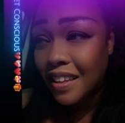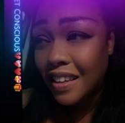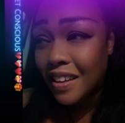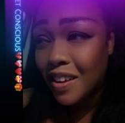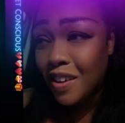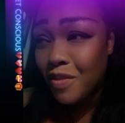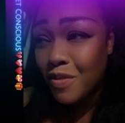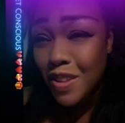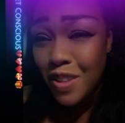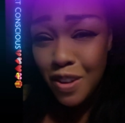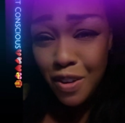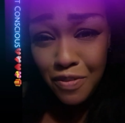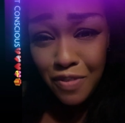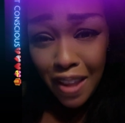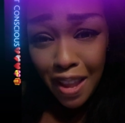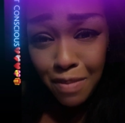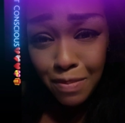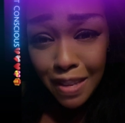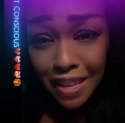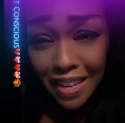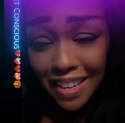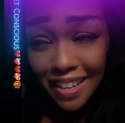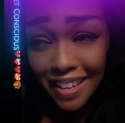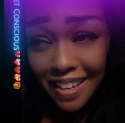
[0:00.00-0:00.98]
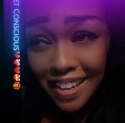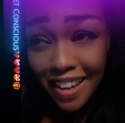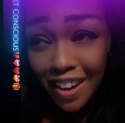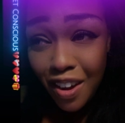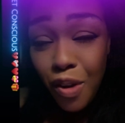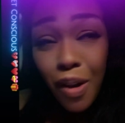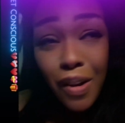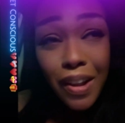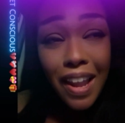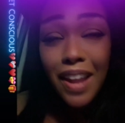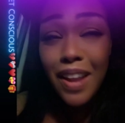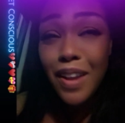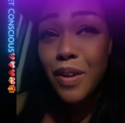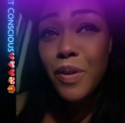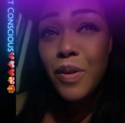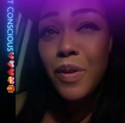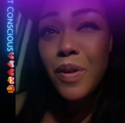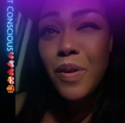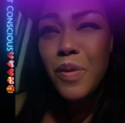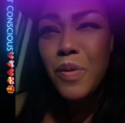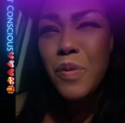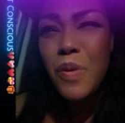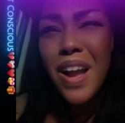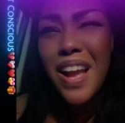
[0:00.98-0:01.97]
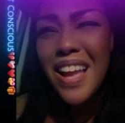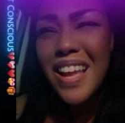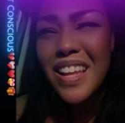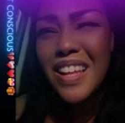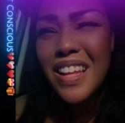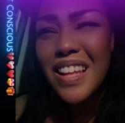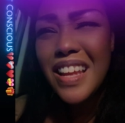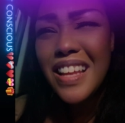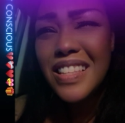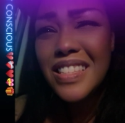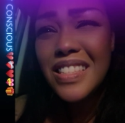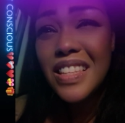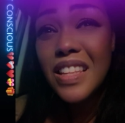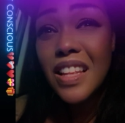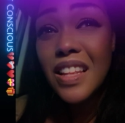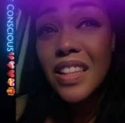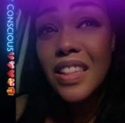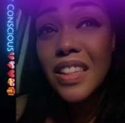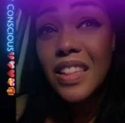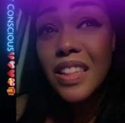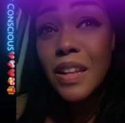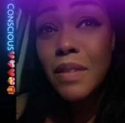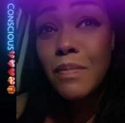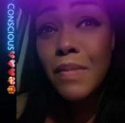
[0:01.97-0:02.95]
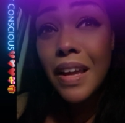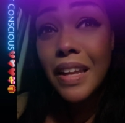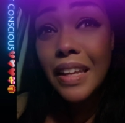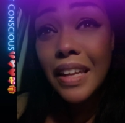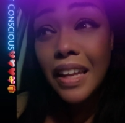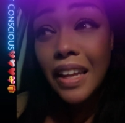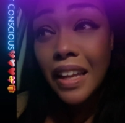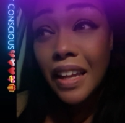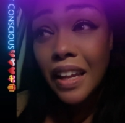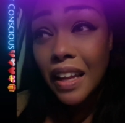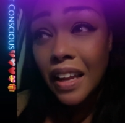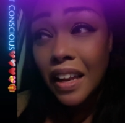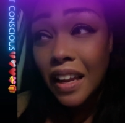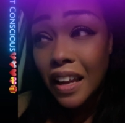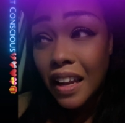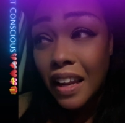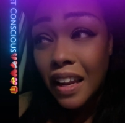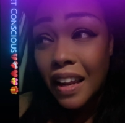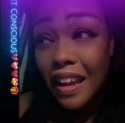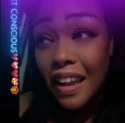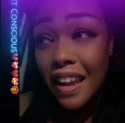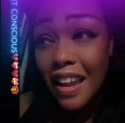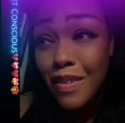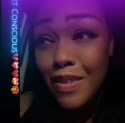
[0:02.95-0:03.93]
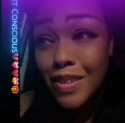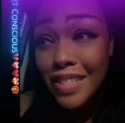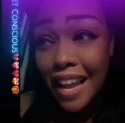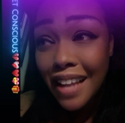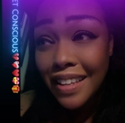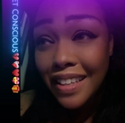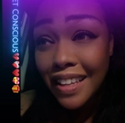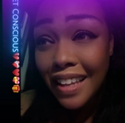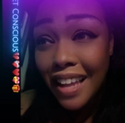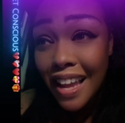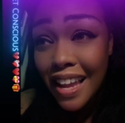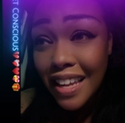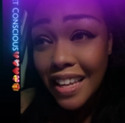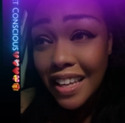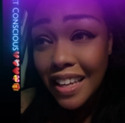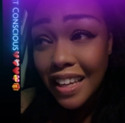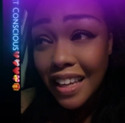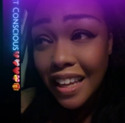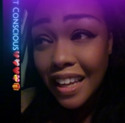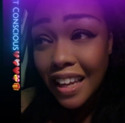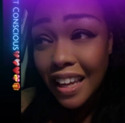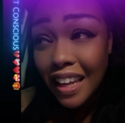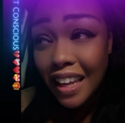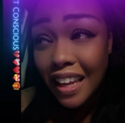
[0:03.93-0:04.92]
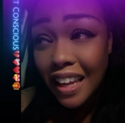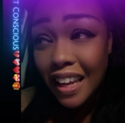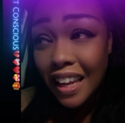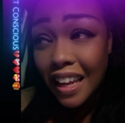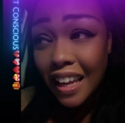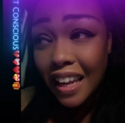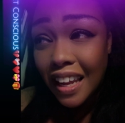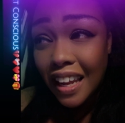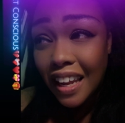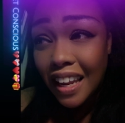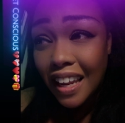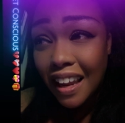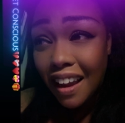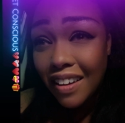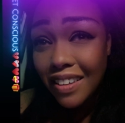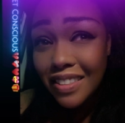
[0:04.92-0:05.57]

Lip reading: with your family? Okay, what? The money. He was acting like y'all